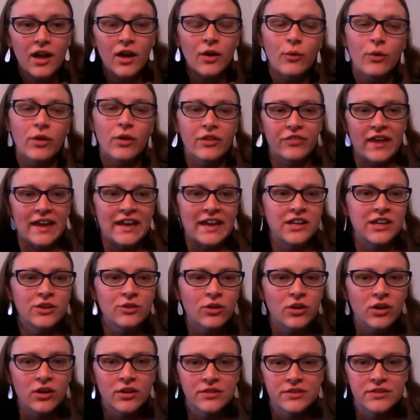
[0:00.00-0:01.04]
Well, thank you
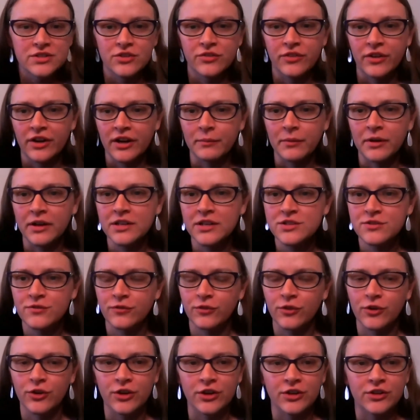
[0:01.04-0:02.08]
all so very much
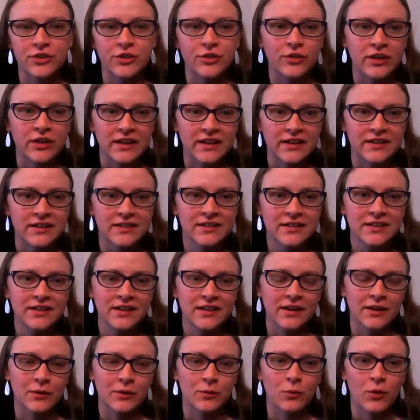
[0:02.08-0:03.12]
for tuning in
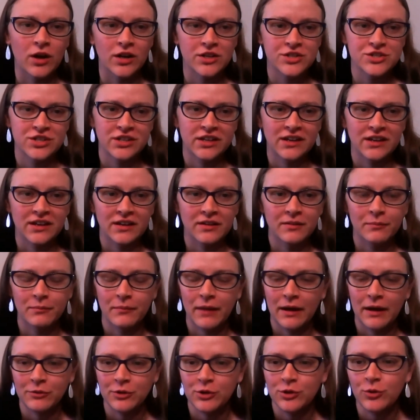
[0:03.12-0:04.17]
and watching my
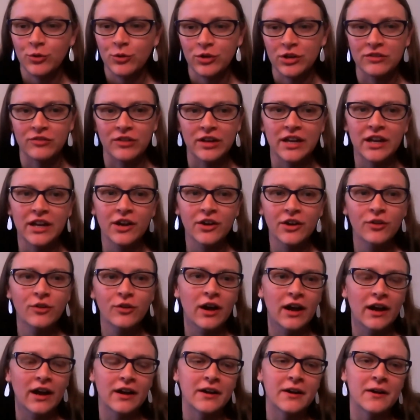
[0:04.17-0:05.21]
recorded video.
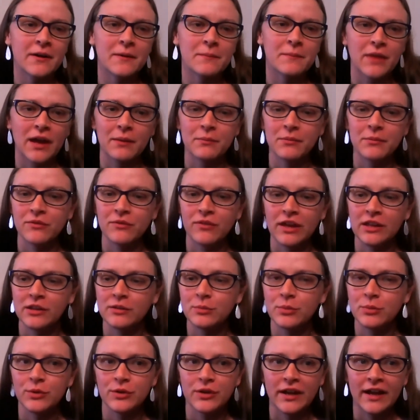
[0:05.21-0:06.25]
Um, I'm
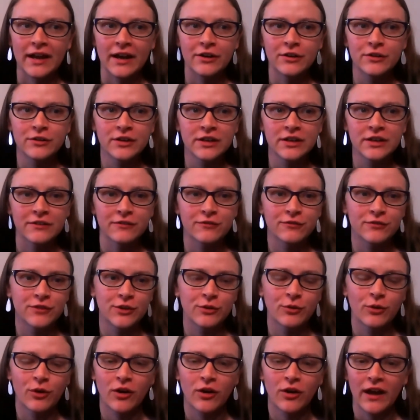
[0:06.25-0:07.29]
available now if
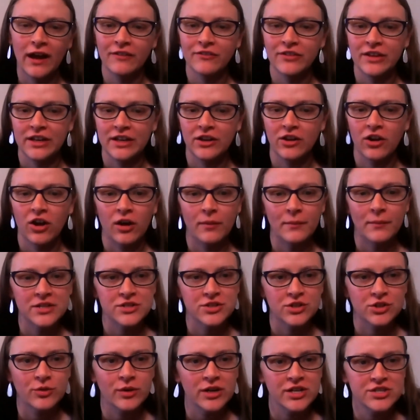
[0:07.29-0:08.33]
you all have any comments or
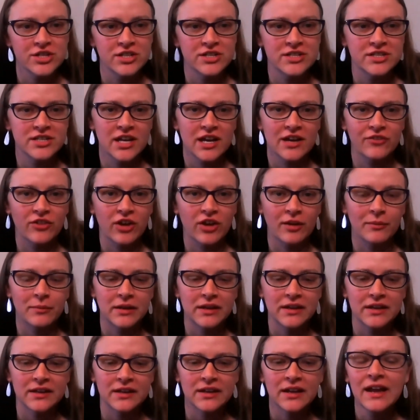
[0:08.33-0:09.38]
questions that have come
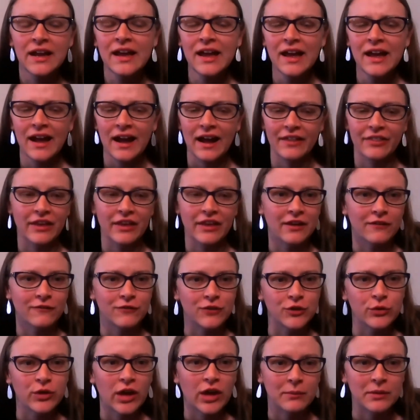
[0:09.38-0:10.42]
in. I think if
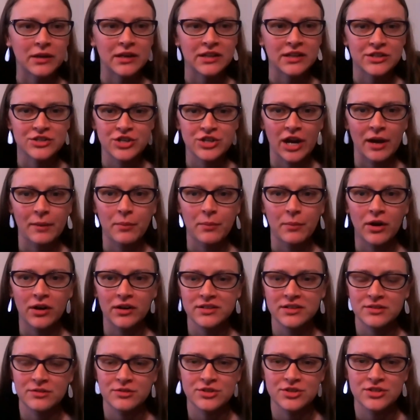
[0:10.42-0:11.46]
you came in in the chat
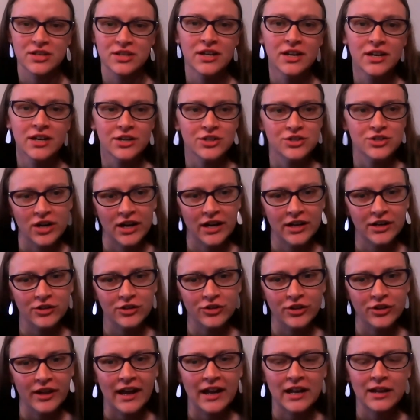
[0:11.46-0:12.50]
box, I was trying to
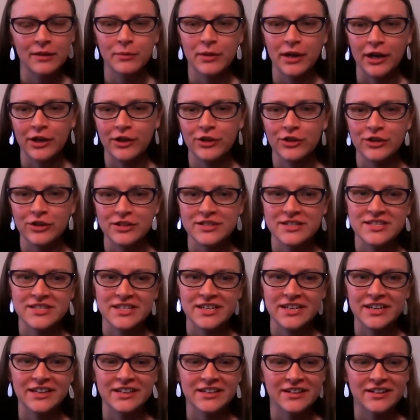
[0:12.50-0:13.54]
look at it, but I couldn't
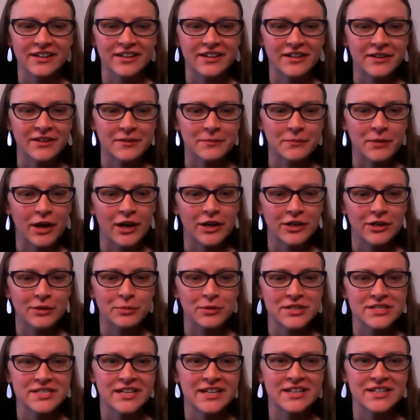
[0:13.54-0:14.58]
see it um,
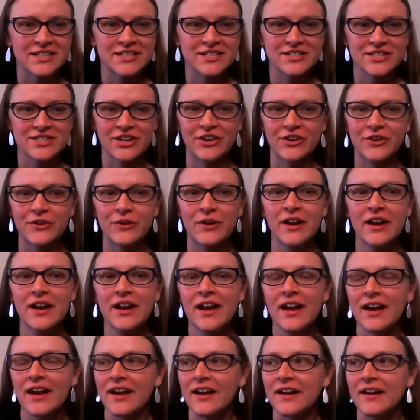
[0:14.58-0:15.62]
100%. So
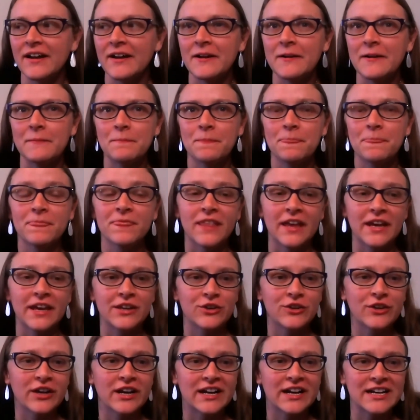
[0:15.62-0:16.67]
um, thank you
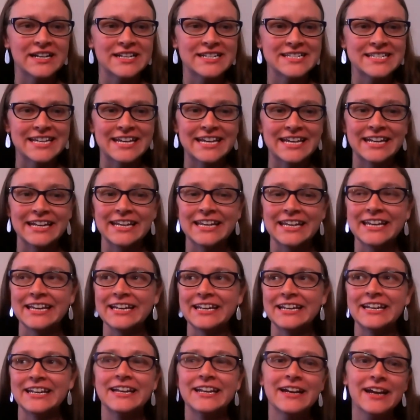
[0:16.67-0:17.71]
guys. And
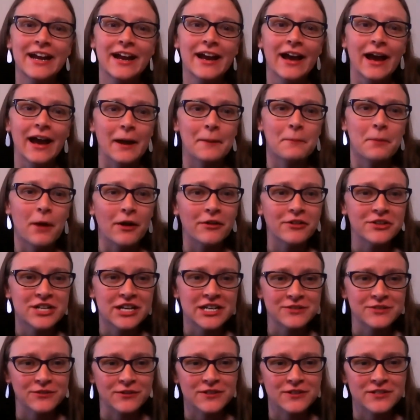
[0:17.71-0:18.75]
again, I
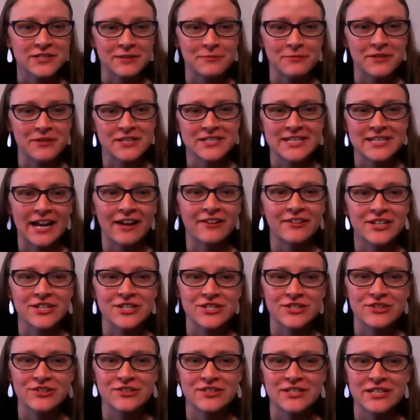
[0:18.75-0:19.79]
apologize for some of the sound
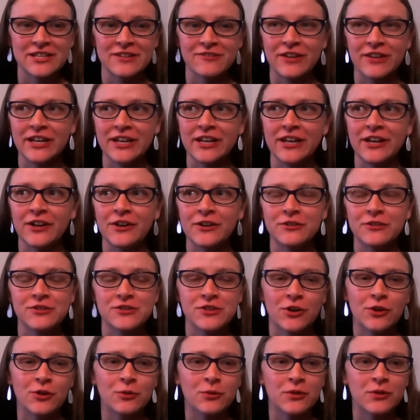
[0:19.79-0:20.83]
issues in the video.
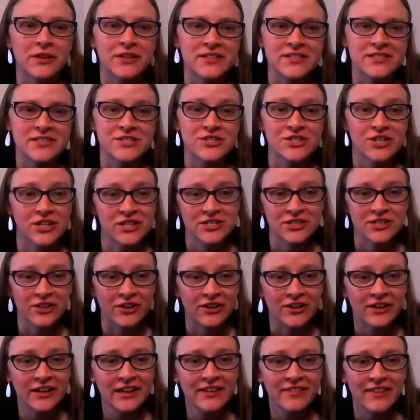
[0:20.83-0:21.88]
Joel was just
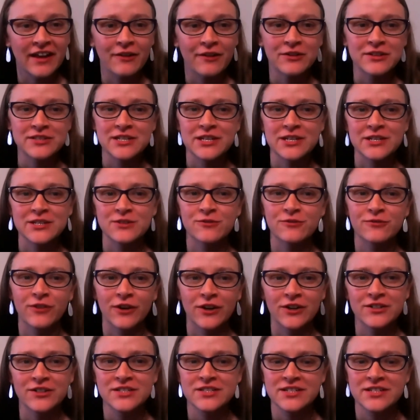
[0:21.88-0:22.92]
learning. That was his
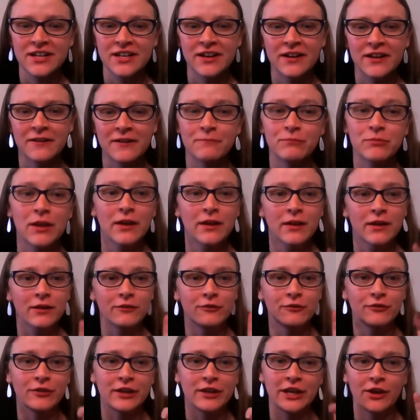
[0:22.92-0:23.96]
first um,
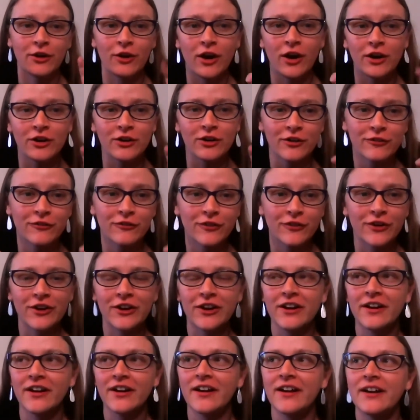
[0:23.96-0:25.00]

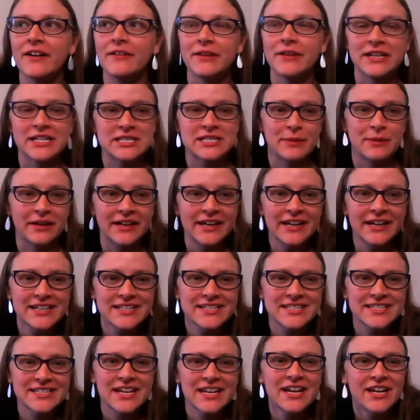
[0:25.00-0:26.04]
videographer uh,
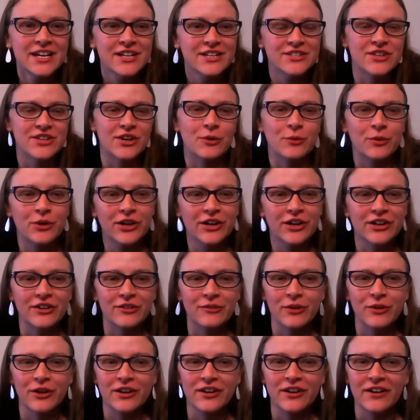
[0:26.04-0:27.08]
experience. So we're going to
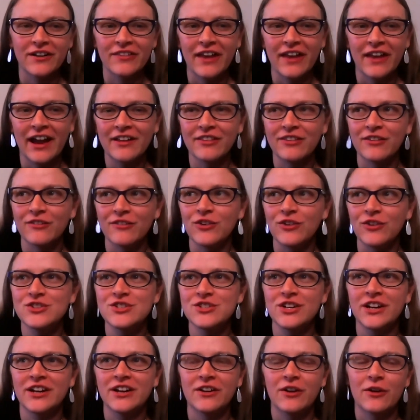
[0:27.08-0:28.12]
work on that in the
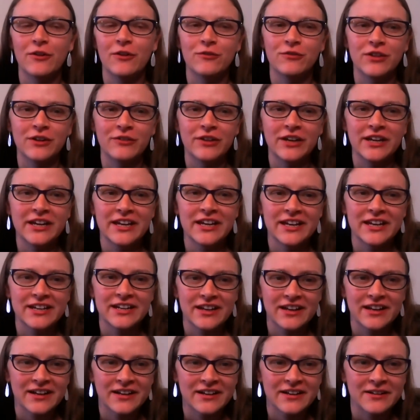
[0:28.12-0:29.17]
future and hopefully we get
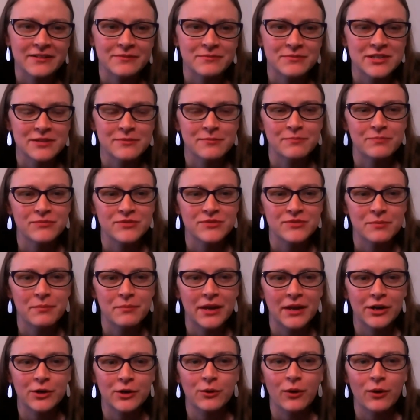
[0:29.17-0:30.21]
um, some, some
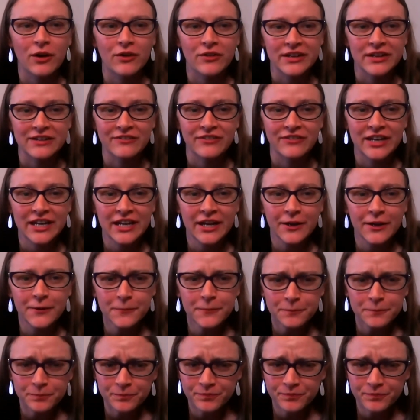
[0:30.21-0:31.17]
better quality video.